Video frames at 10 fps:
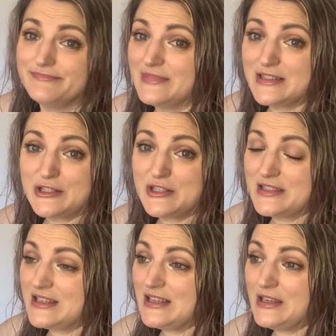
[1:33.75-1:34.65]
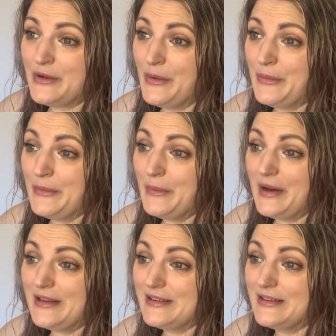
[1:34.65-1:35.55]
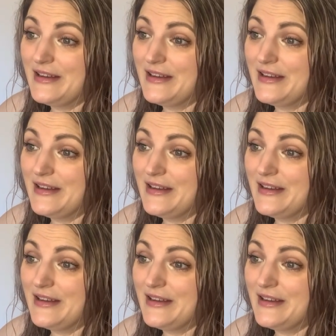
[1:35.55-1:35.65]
Let's just see what